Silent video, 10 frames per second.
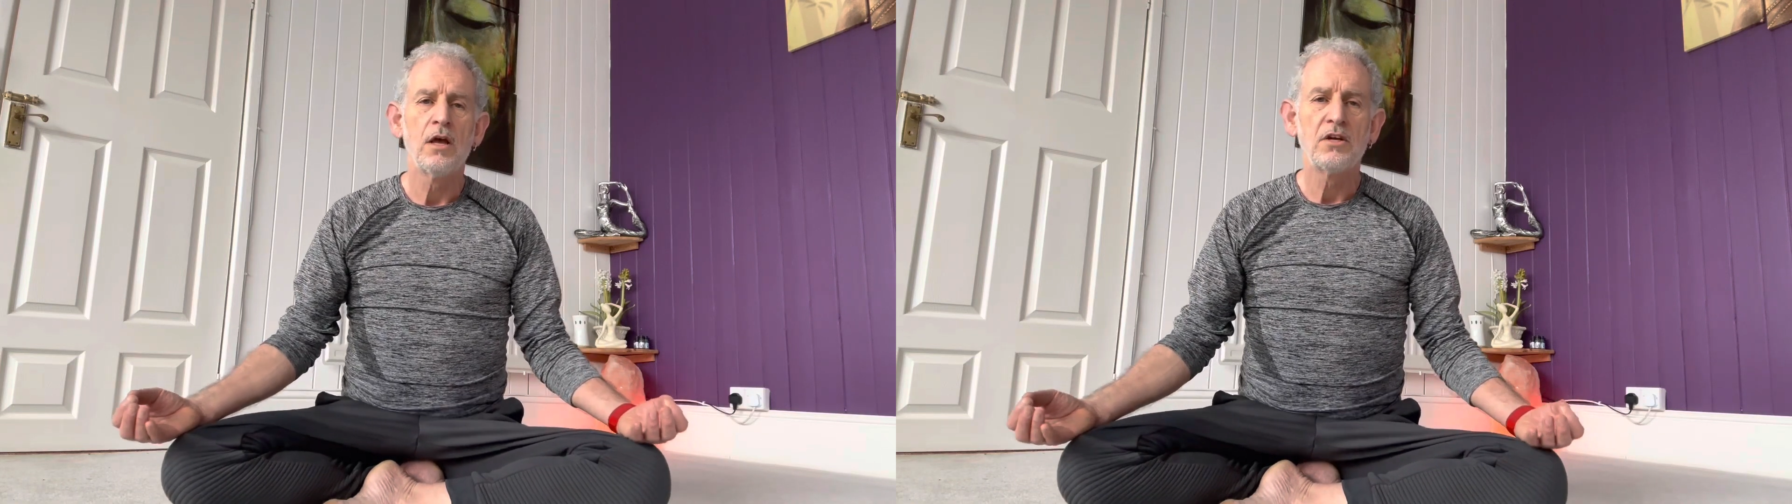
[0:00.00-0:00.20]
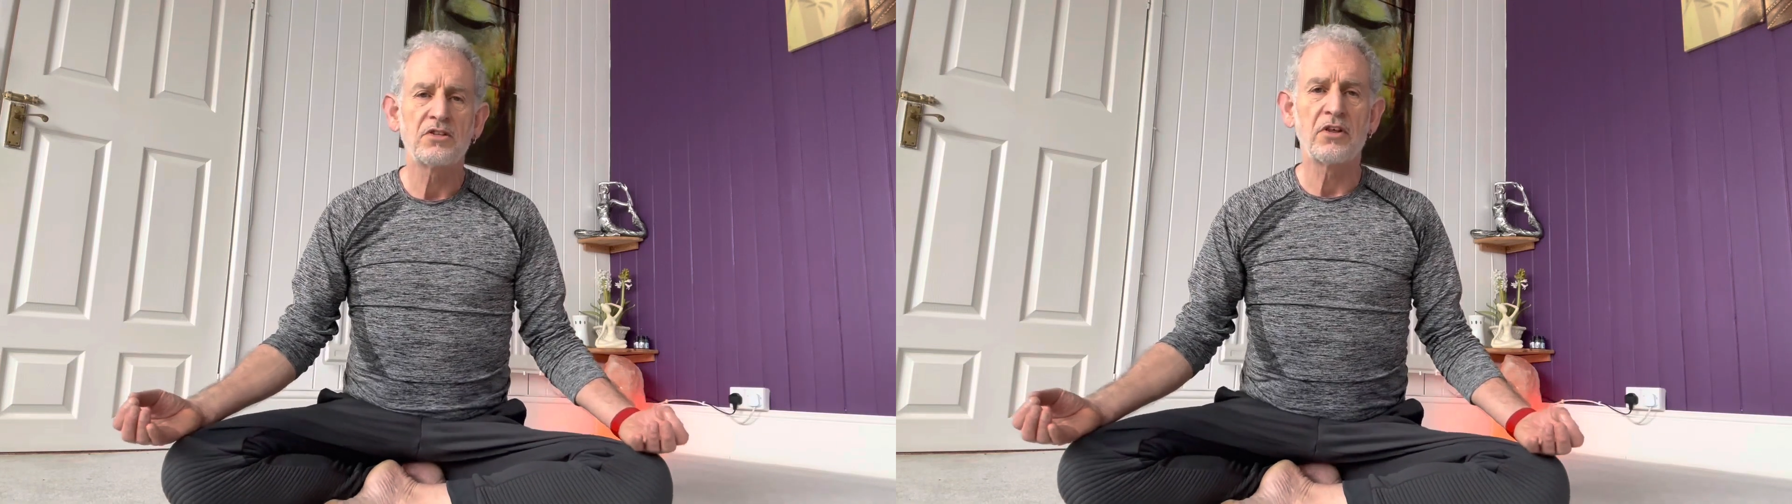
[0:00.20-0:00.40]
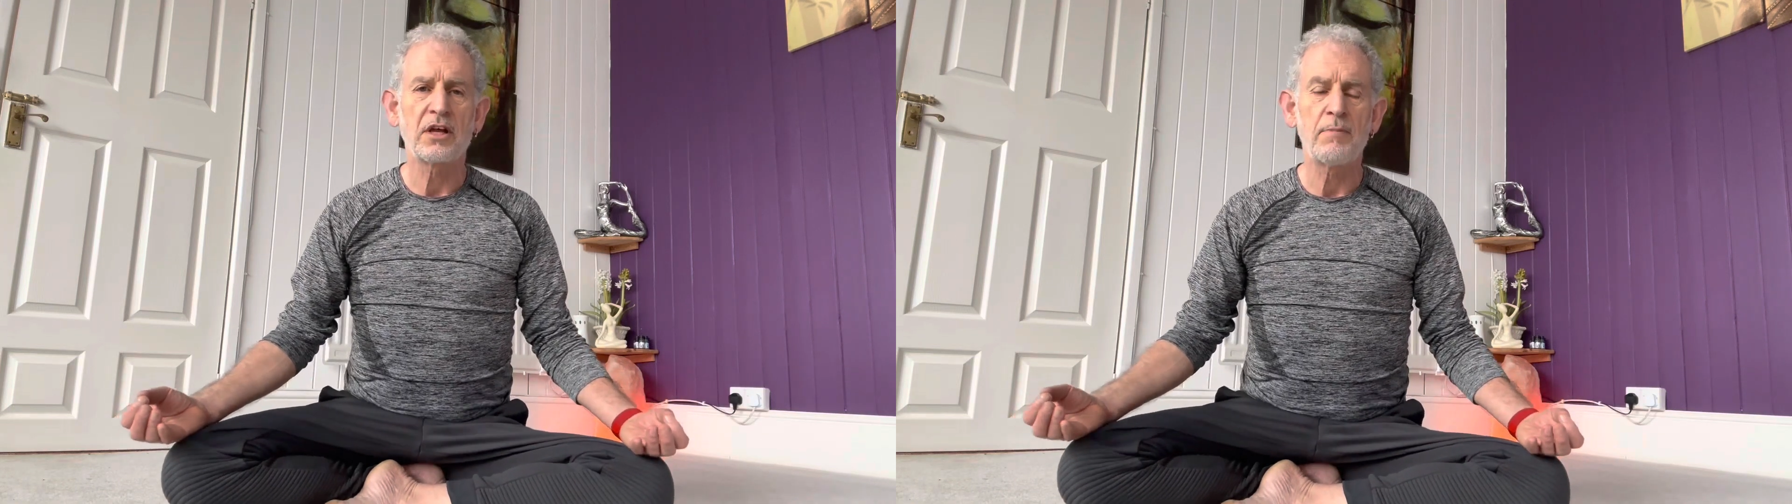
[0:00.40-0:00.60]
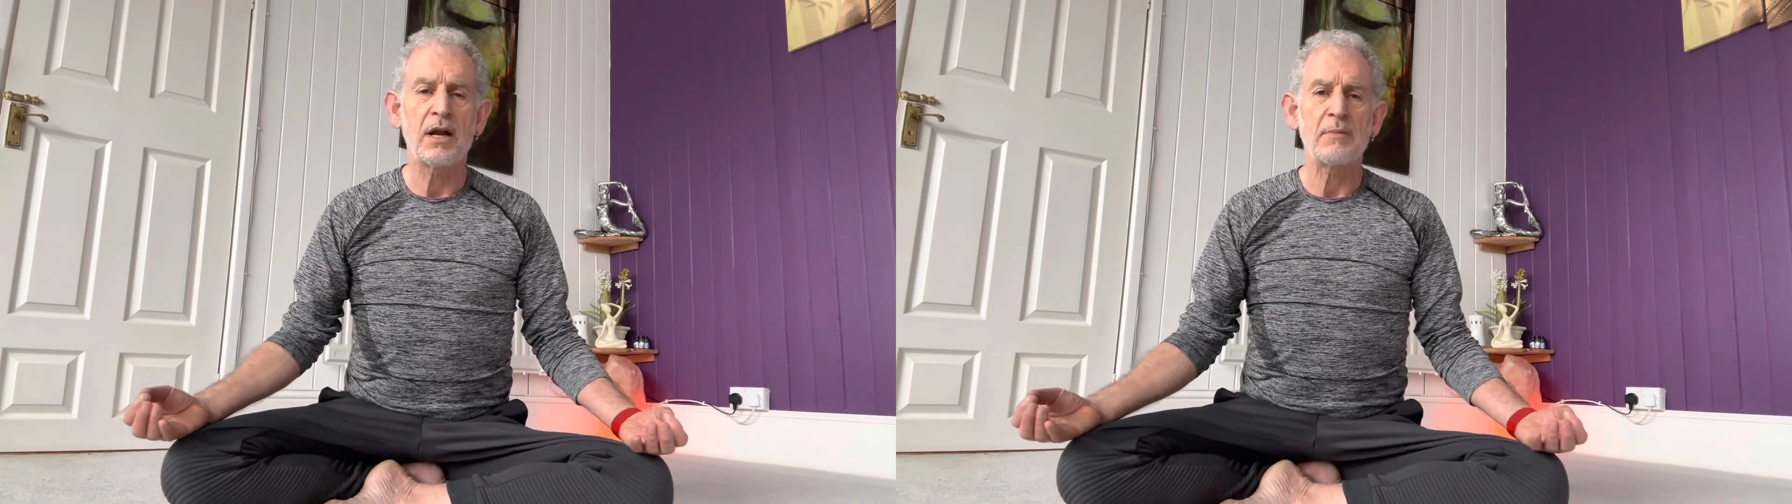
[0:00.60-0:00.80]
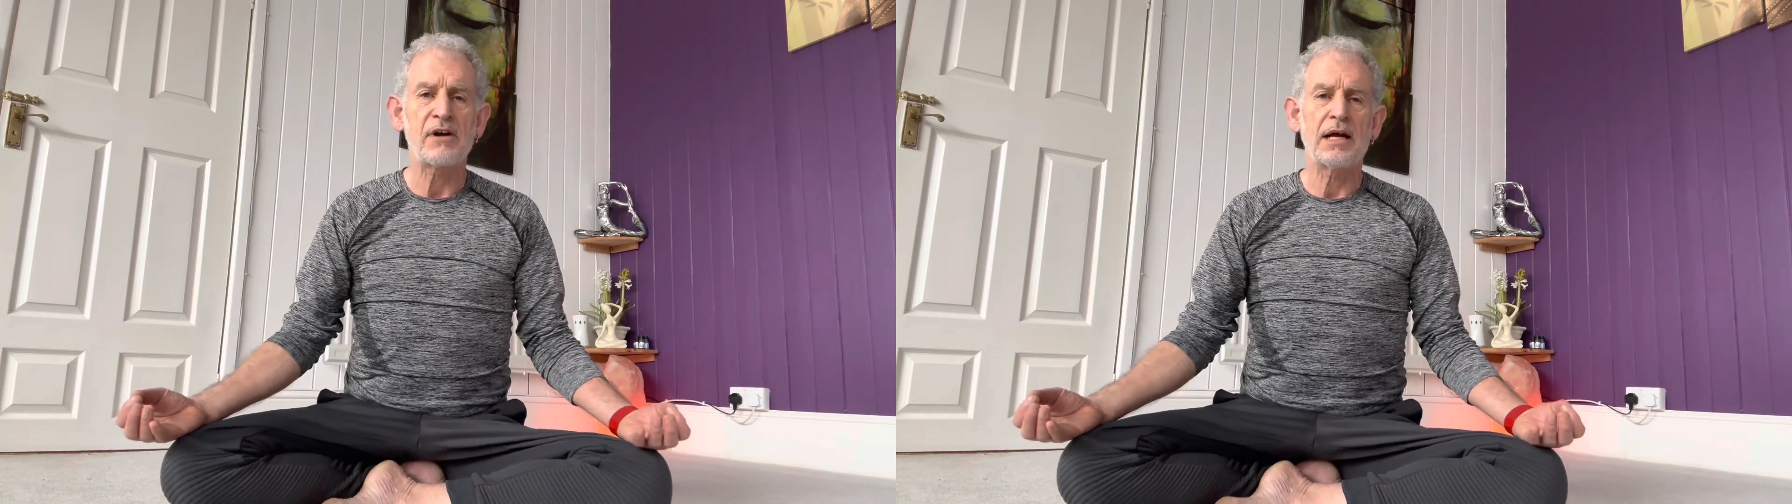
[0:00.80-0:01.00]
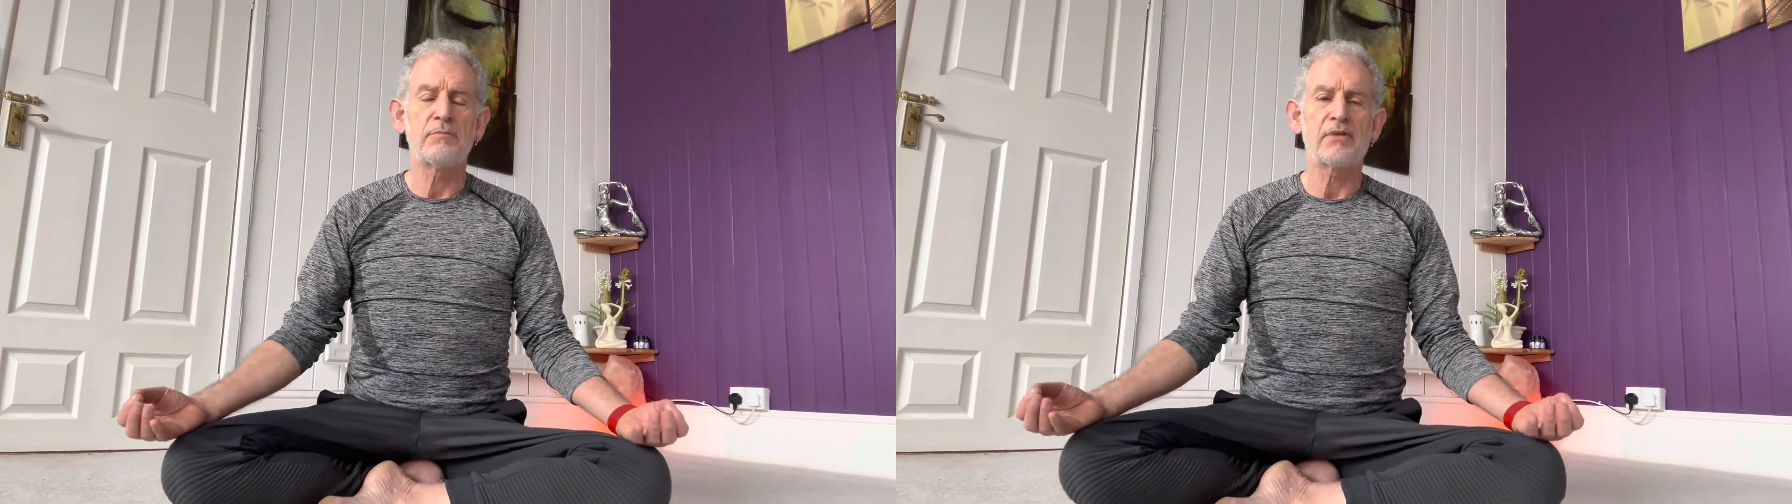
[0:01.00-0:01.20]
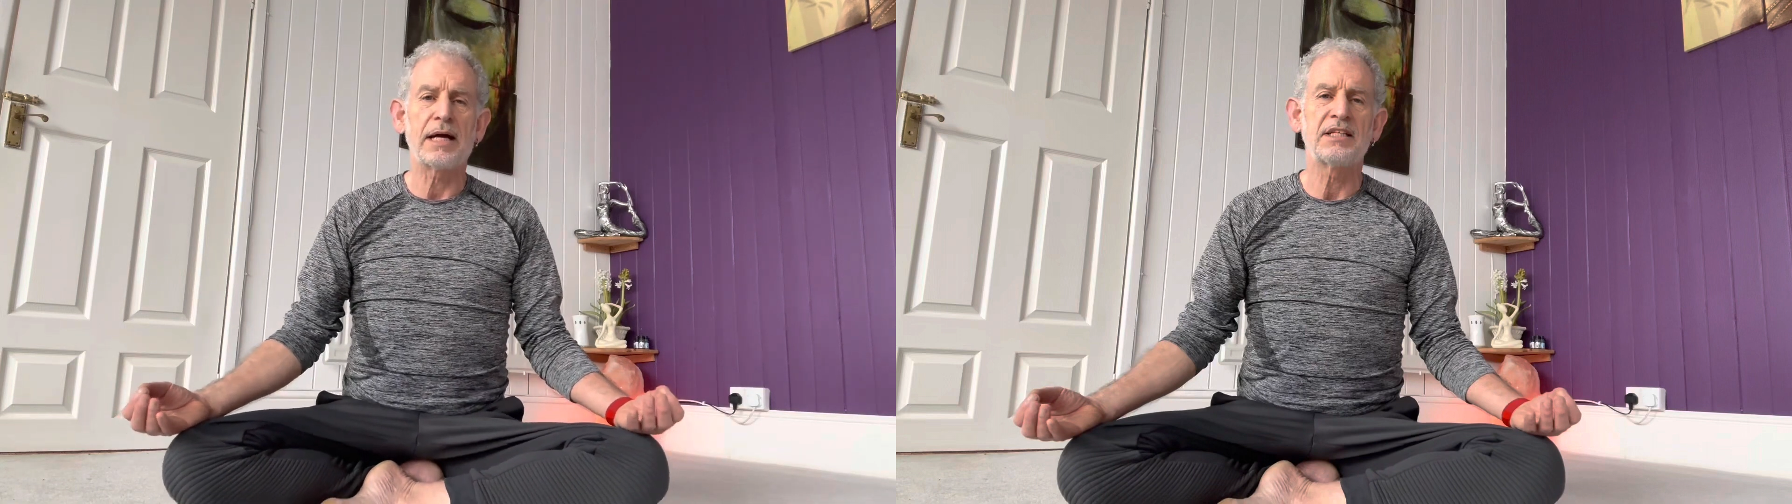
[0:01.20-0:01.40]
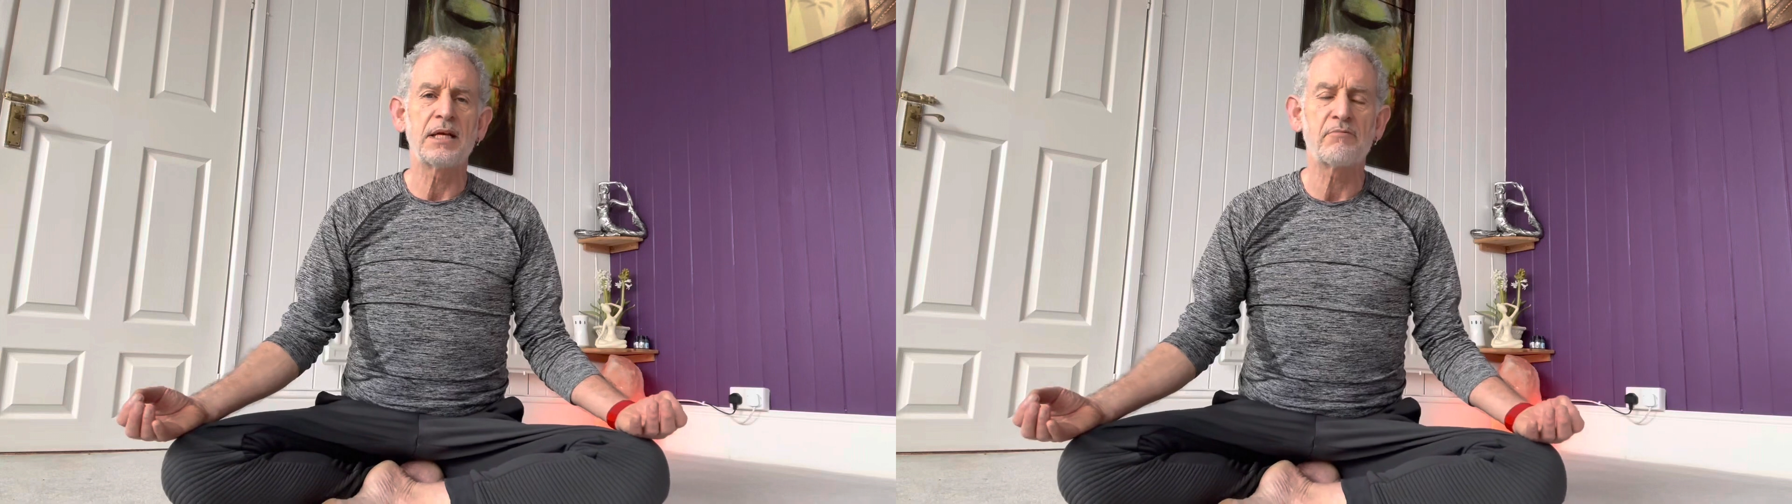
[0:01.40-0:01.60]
So the Kaparlibati